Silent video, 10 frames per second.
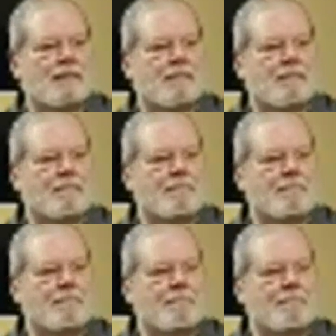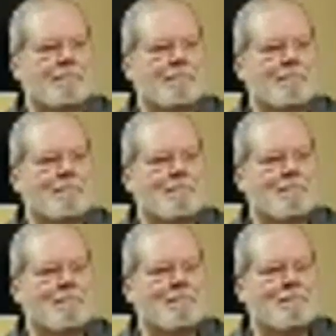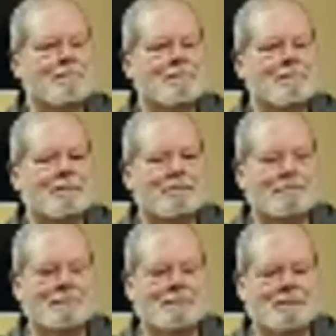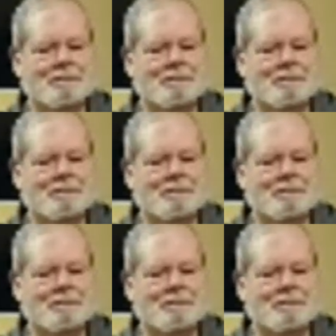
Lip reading: No one is speaking in this clip.